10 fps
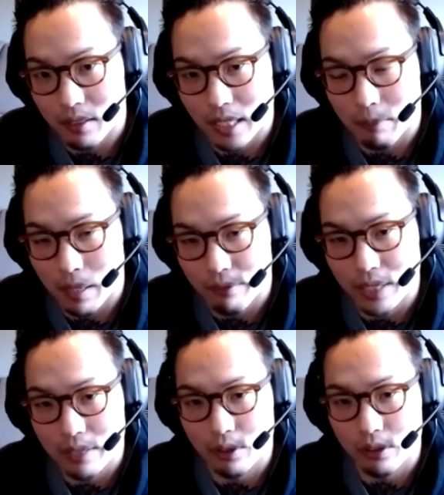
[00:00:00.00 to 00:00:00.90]
Like my
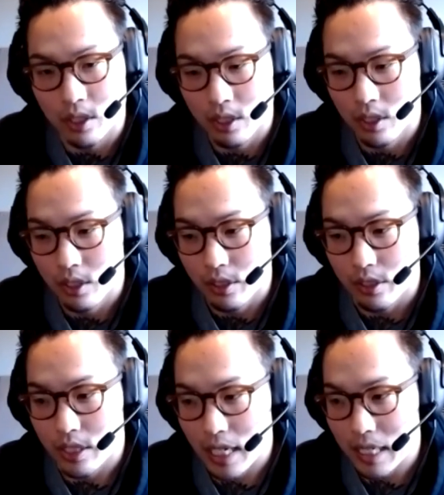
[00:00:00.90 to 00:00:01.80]
favorite
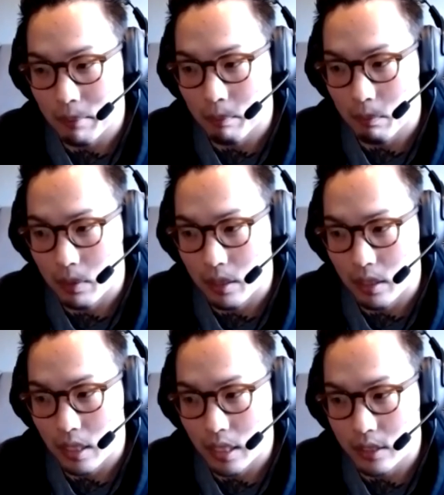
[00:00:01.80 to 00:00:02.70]
game
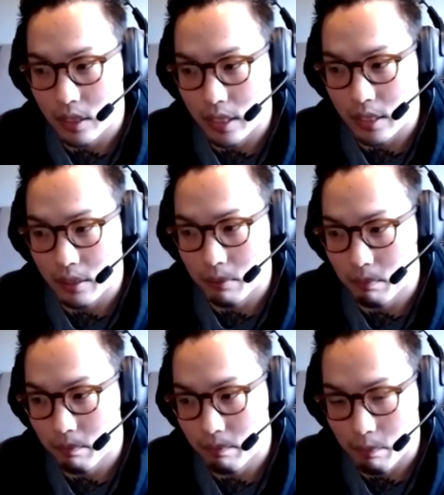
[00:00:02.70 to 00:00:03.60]
as a
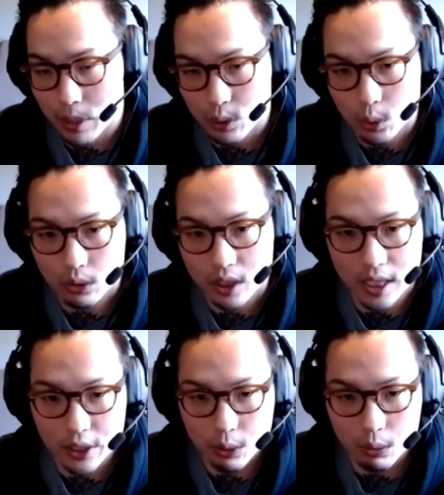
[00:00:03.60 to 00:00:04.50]
middle school
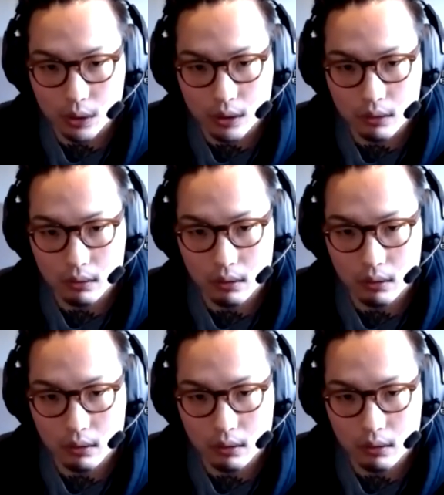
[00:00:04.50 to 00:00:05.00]
teenager was